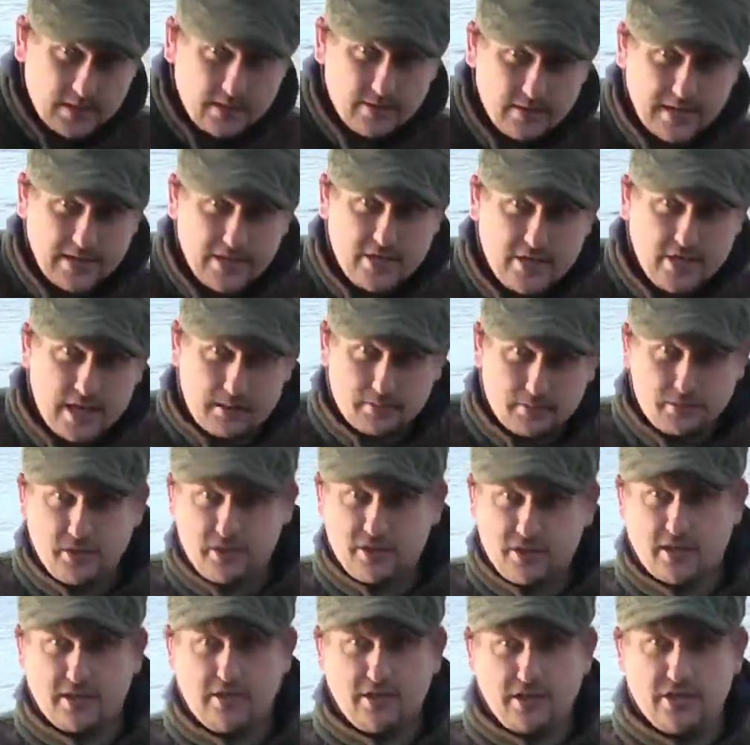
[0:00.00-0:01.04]
Right chaps,
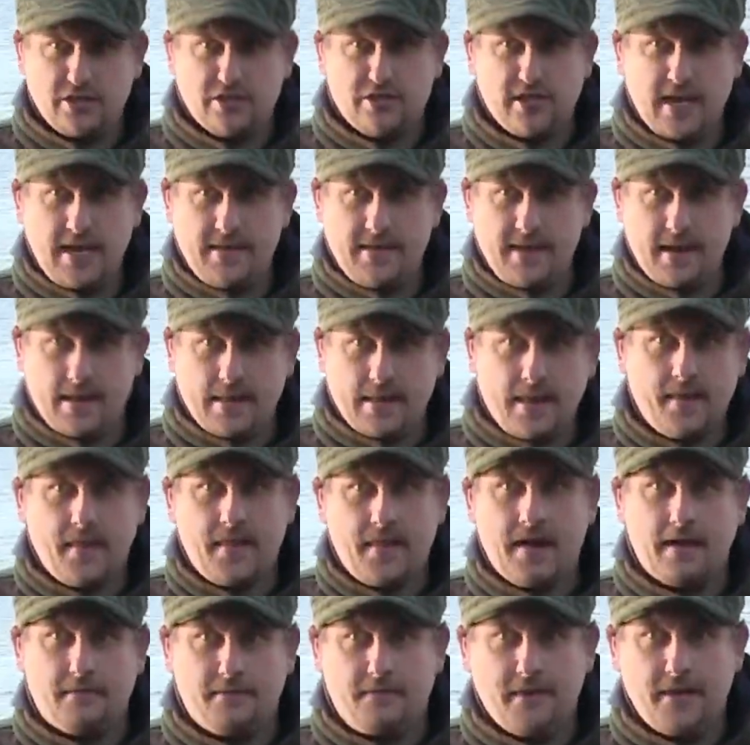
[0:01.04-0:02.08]
just as you just seen then, I landed
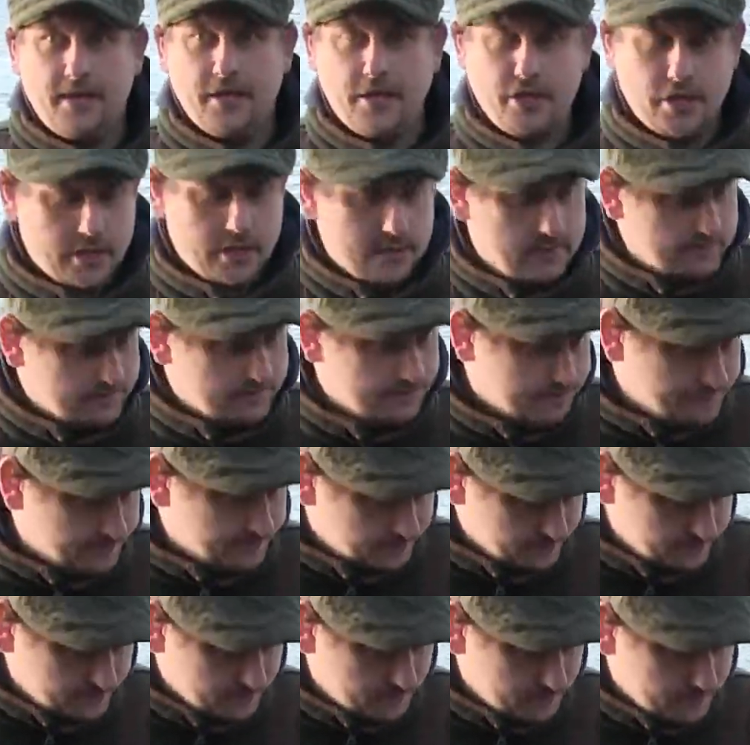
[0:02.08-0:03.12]
that fish.
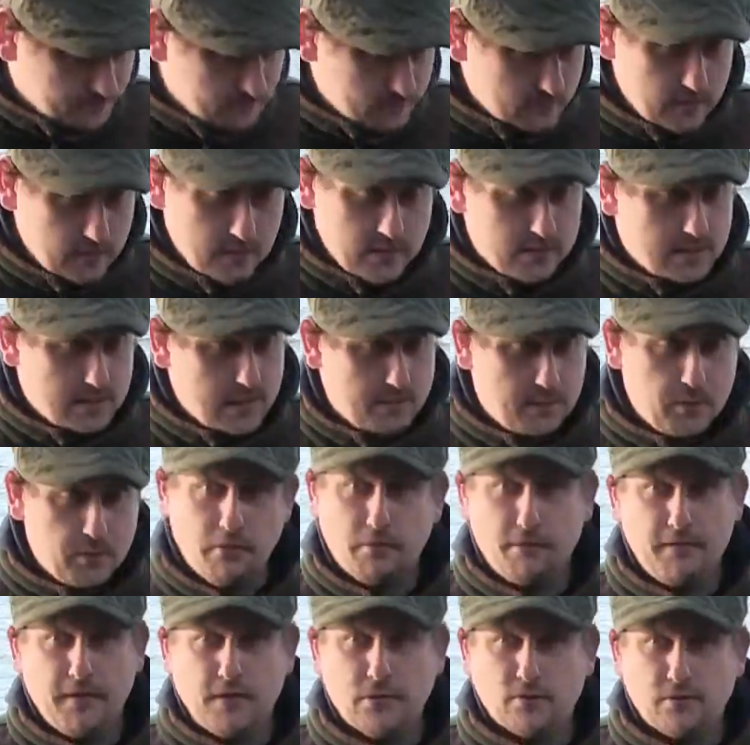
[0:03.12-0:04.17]
In typical
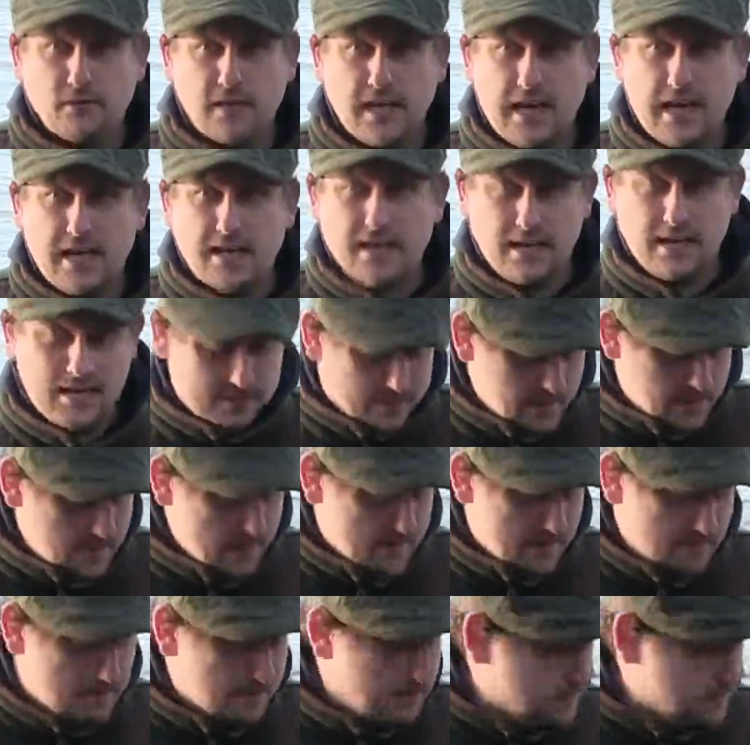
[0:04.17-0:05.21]
Phil style that I do, I